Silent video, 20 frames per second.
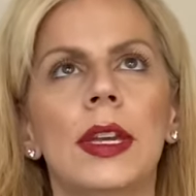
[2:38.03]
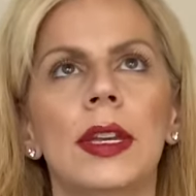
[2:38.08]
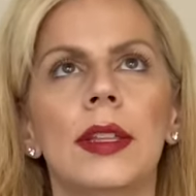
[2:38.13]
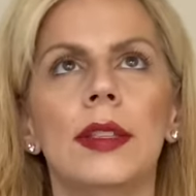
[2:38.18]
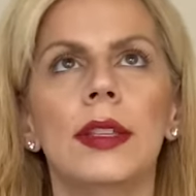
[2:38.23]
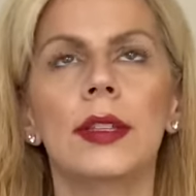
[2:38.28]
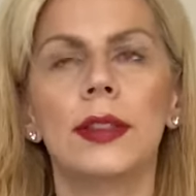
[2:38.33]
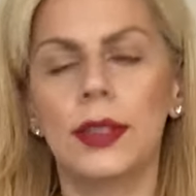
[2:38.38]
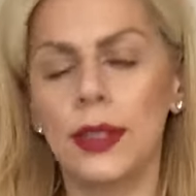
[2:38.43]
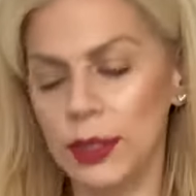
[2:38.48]

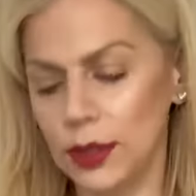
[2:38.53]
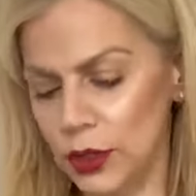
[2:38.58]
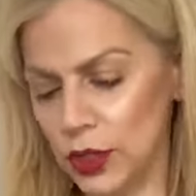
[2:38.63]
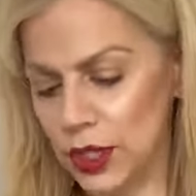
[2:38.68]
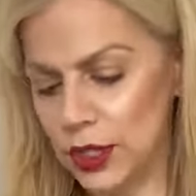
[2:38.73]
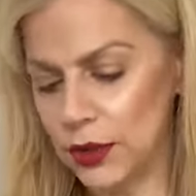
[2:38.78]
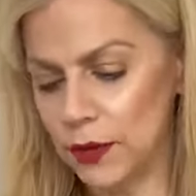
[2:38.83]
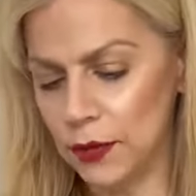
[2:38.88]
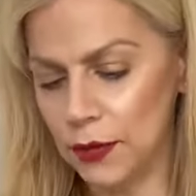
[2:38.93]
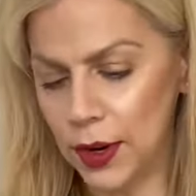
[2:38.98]
This is
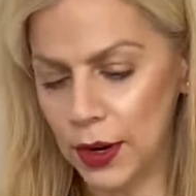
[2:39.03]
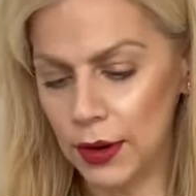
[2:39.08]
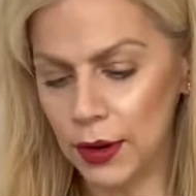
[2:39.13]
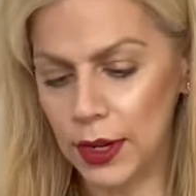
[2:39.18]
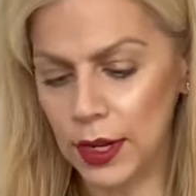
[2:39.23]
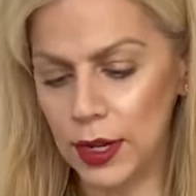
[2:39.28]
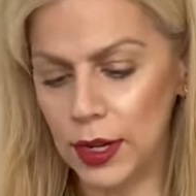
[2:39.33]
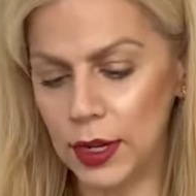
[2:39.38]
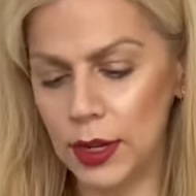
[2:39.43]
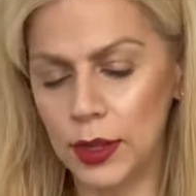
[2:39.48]
just
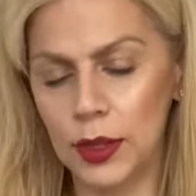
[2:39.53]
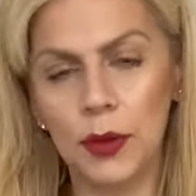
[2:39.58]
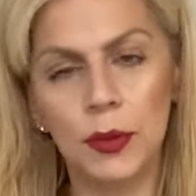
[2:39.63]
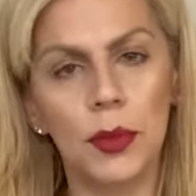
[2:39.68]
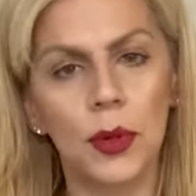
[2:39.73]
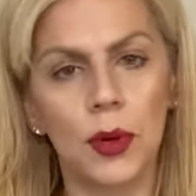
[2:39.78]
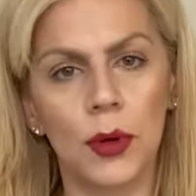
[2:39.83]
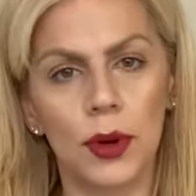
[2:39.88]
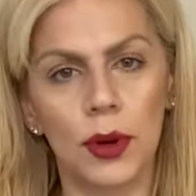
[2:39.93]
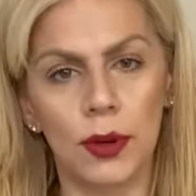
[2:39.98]
very, the
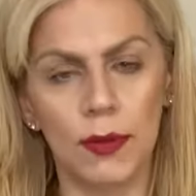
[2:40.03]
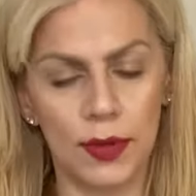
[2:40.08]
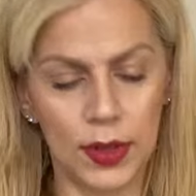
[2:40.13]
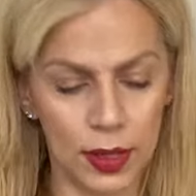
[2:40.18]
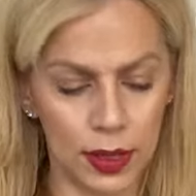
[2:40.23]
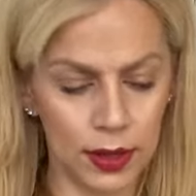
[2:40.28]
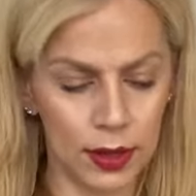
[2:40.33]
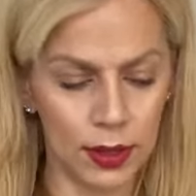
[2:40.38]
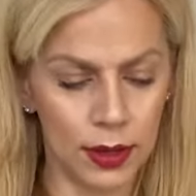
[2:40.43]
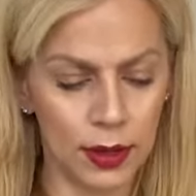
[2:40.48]
more of
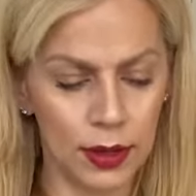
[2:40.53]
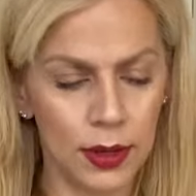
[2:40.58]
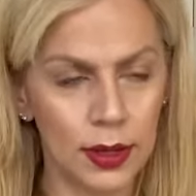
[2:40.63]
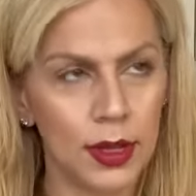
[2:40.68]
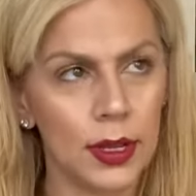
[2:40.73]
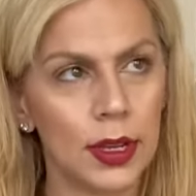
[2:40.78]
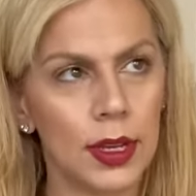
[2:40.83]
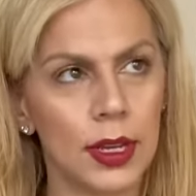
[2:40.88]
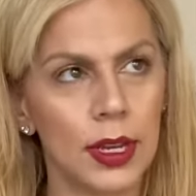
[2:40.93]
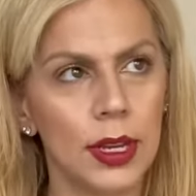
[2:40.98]
the,
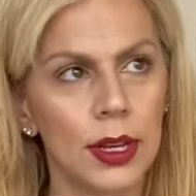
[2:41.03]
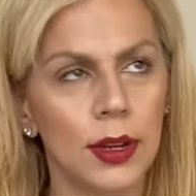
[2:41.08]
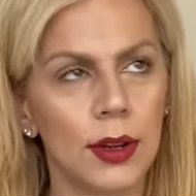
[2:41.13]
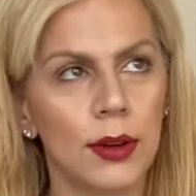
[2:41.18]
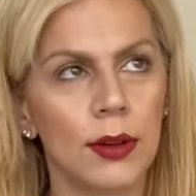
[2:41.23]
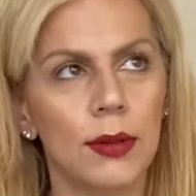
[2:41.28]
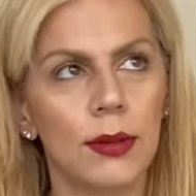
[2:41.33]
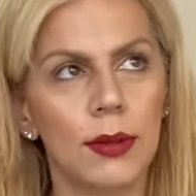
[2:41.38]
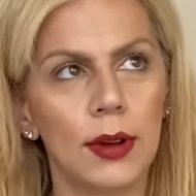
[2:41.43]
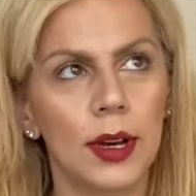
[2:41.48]
you
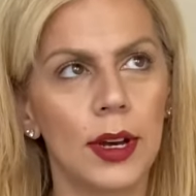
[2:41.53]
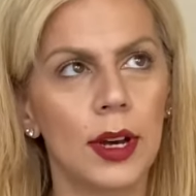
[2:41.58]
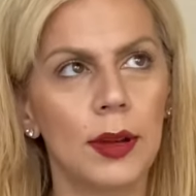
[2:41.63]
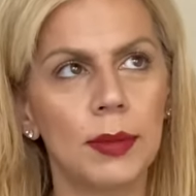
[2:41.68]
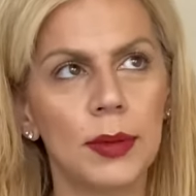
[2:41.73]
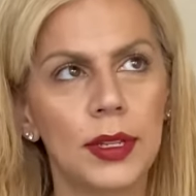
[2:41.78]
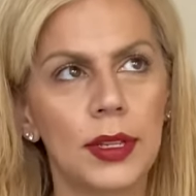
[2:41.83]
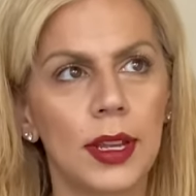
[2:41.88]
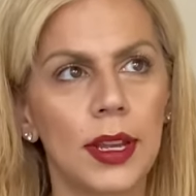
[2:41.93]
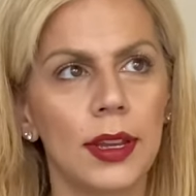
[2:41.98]
know,
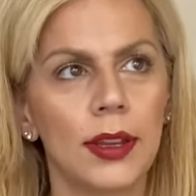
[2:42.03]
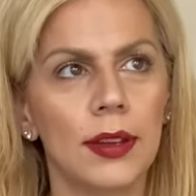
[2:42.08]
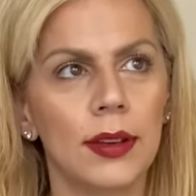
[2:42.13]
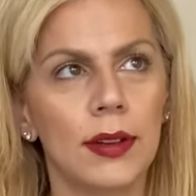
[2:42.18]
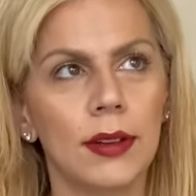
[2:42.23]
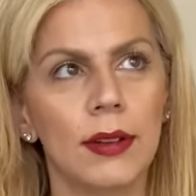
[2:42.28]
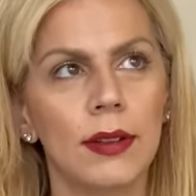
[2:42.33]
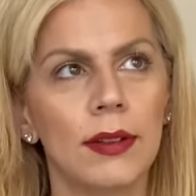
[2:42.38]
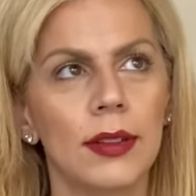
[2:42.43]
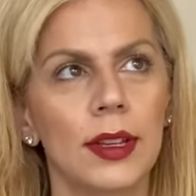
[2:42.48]

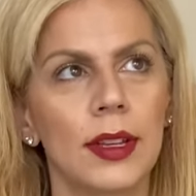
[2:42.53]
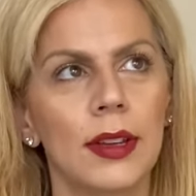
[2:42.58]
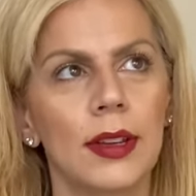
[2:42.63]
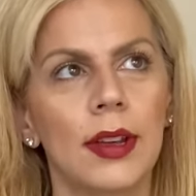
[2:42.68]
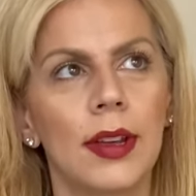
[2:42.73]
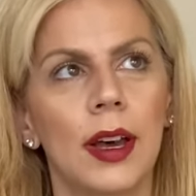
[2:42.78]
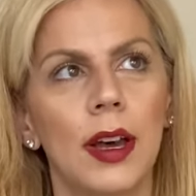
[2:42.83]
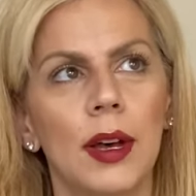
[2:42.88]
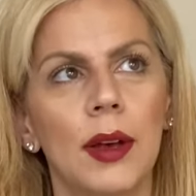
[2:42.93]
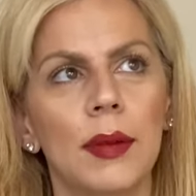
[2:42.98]
upscale,
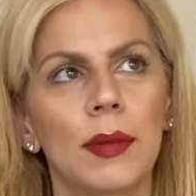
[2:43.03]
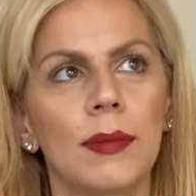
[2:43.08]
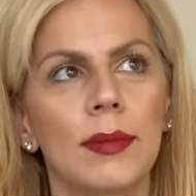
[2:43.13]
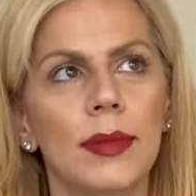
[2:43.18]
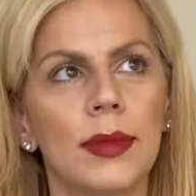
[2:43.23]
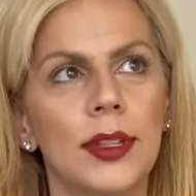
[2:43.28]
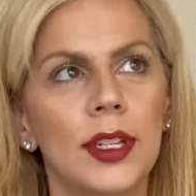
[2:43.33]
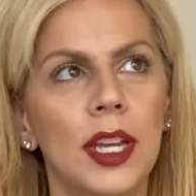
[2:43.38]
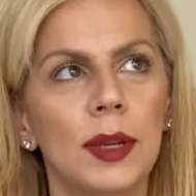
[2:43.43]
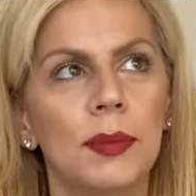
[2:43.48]
um,
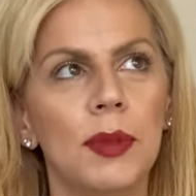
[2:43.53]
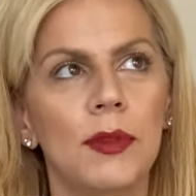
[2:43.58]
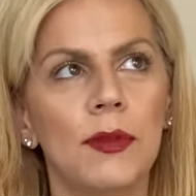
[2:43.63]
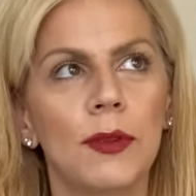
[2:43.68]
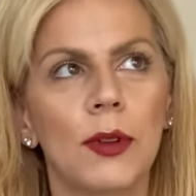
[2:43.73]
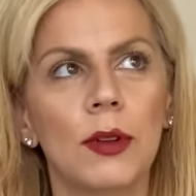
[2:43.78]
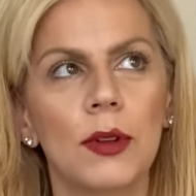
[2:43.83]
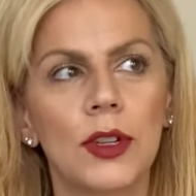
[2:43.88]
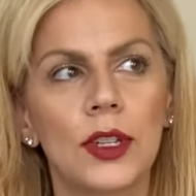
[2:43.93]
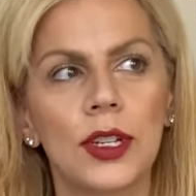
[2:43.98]
type of
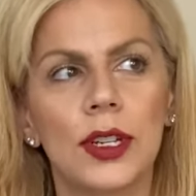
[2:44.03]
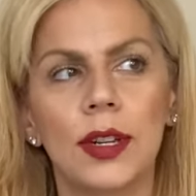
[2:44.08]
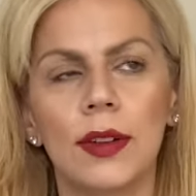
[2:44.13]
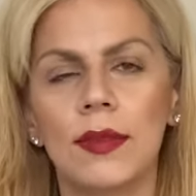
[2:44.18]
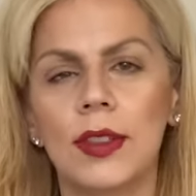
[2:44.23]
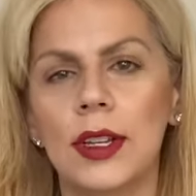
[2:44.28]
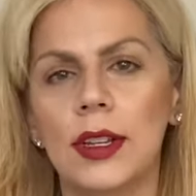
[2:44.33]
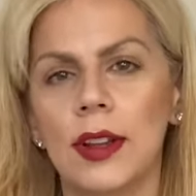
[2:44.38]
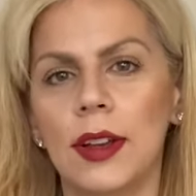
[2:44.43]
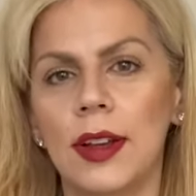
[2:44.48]
version of the
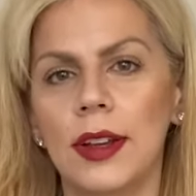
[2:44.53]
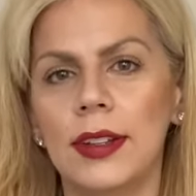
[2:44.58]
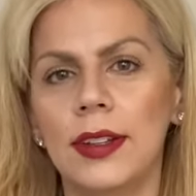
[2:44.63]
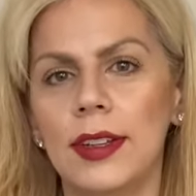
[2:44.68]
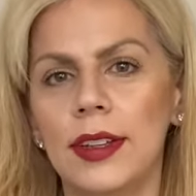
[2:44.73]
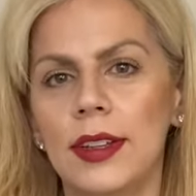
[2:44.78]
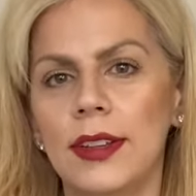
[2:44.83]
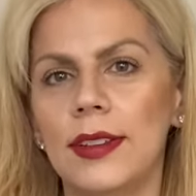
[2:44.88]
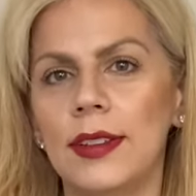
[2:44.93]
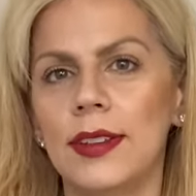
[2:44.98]
90s.